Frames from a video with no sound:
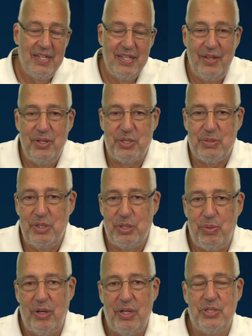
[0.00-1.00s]
Yeah, the
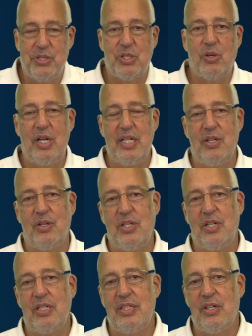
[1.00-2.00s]
experience is great.
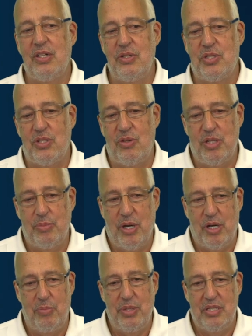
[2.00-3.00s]
They're concerned about
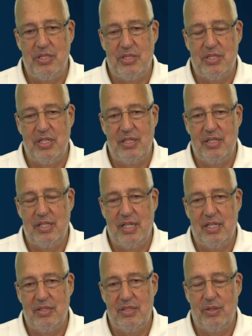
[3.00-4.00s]
our business, and
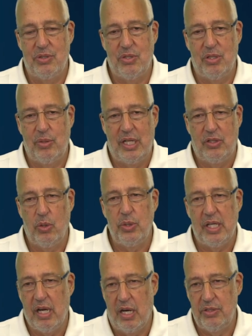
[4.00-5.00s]
certainly we're not the only
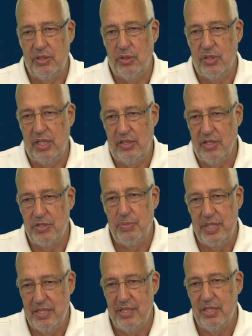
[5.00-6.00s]
car dealer that does
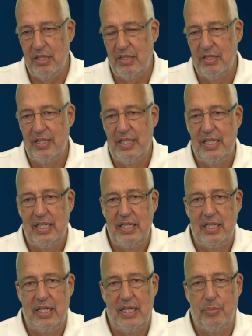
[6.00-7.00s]
business here,
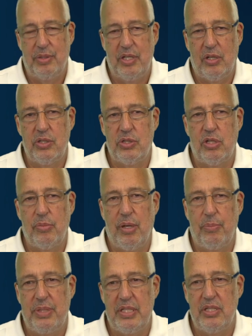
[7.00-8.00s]
but they're concerned
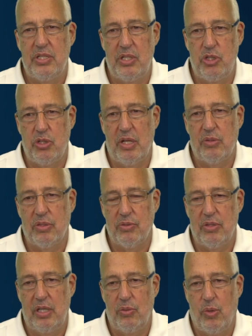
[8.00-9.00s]
about business in general
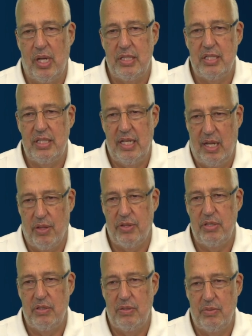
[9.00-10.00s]
and want to see a healthy